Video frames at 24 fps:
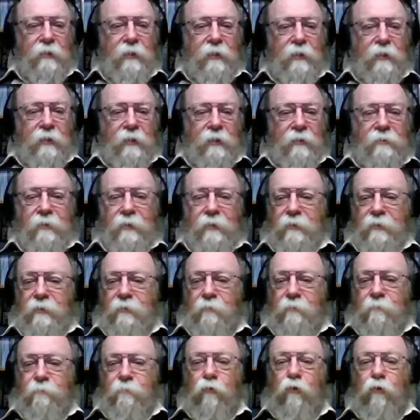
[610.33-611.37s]
And you
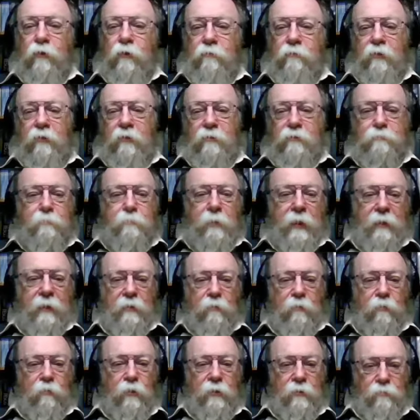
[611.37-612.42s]
got 4-year-olds banging
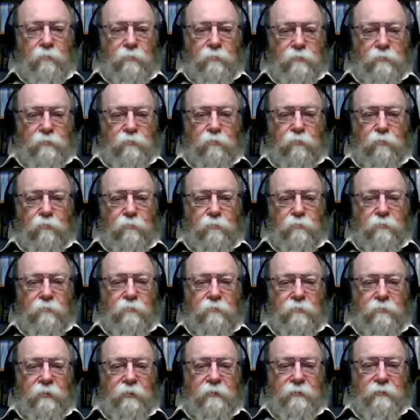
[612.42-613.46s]
away with swords and
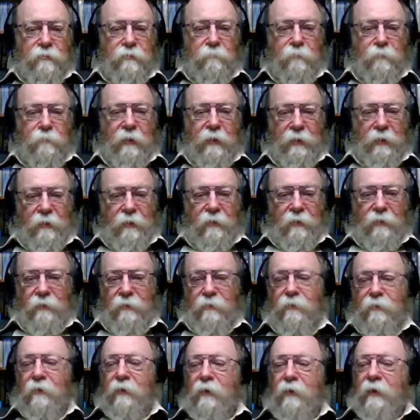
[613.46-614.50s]
sticks in the backyard,
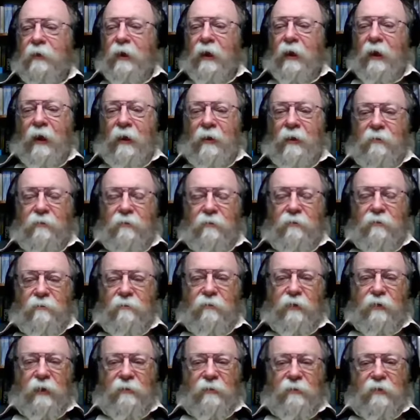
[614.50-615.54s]
and you
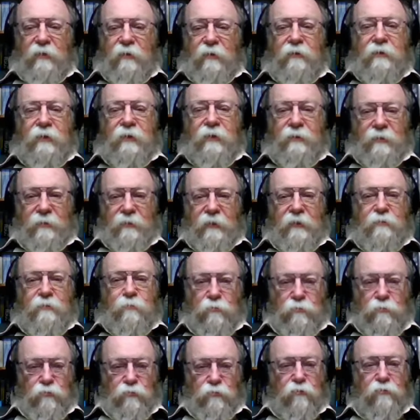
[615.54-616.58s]
get the idea that that's
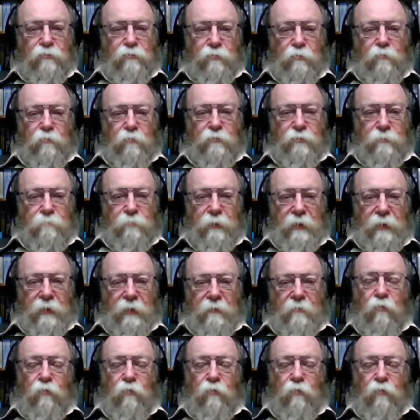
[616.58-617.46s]
what Joshua was about.